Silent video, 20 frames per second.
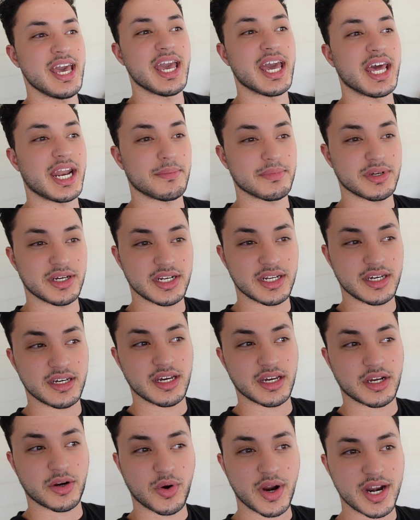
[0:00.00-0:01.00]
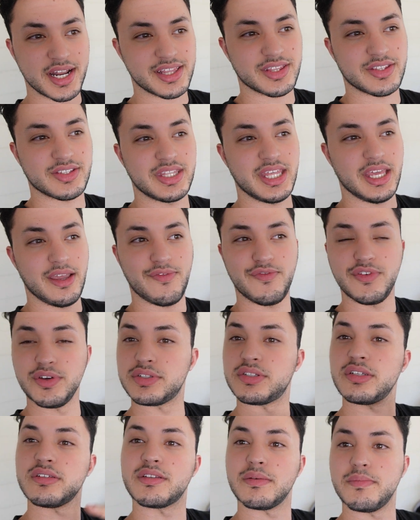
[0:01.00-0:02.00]
And I'm gonna credit the fuel
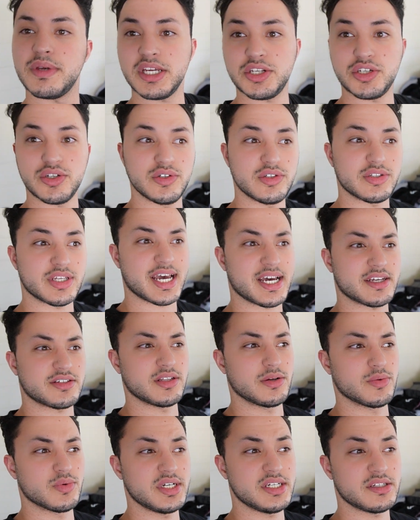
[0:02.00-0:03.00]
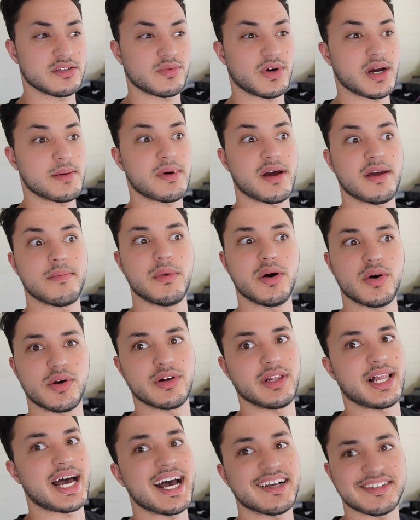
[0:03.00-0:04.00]
system issues as the reason why my motor
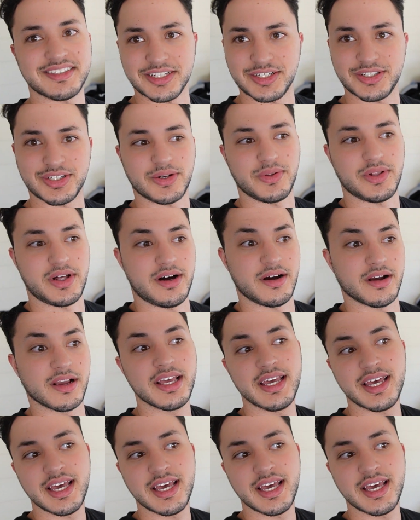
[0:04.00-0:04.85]
lasted so long,